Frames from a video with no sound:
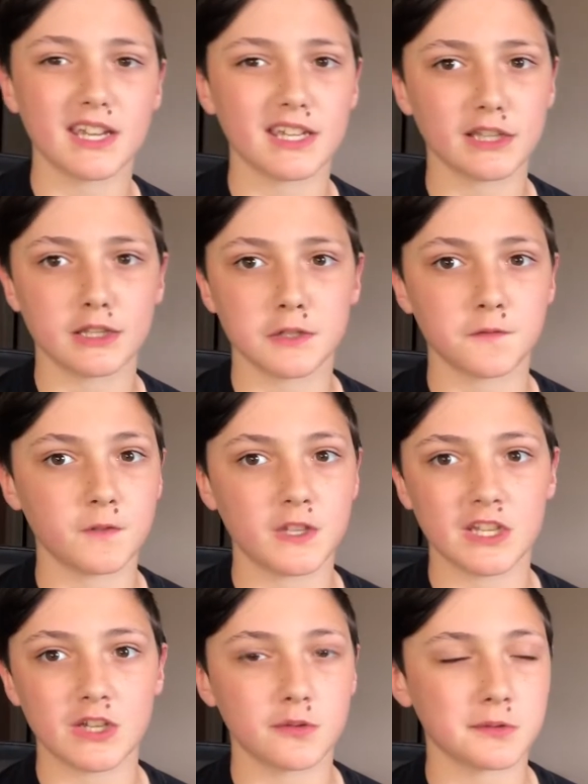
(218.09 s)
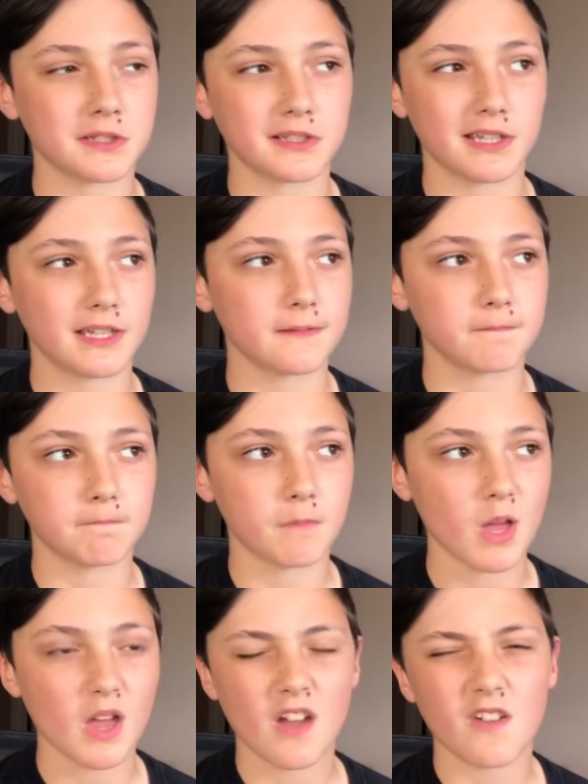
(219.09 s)
and get this video to like
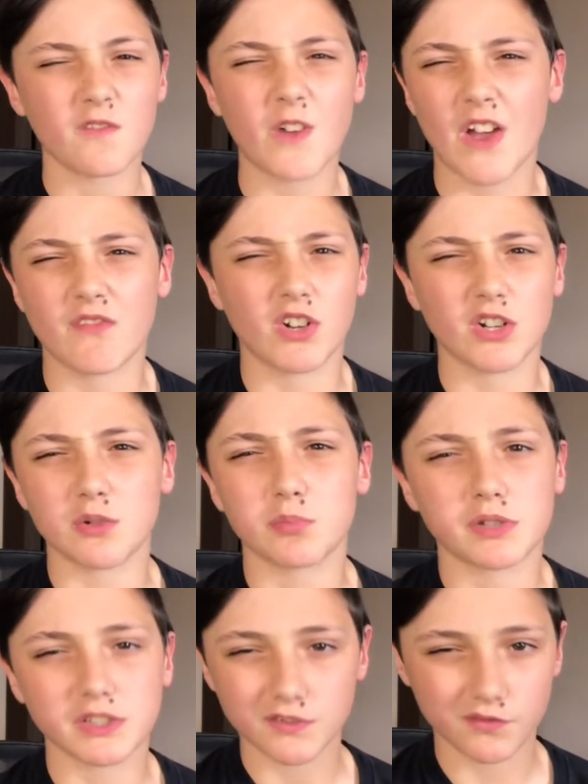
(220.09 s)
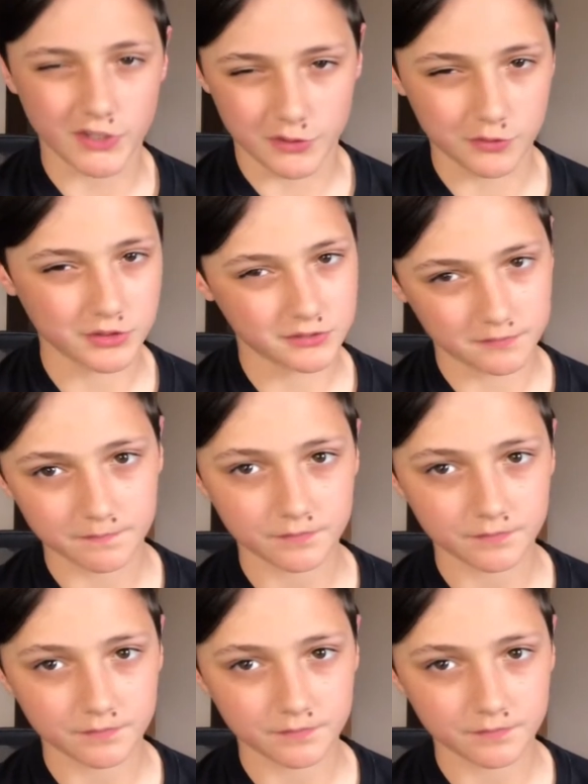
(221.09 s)
500 plus views.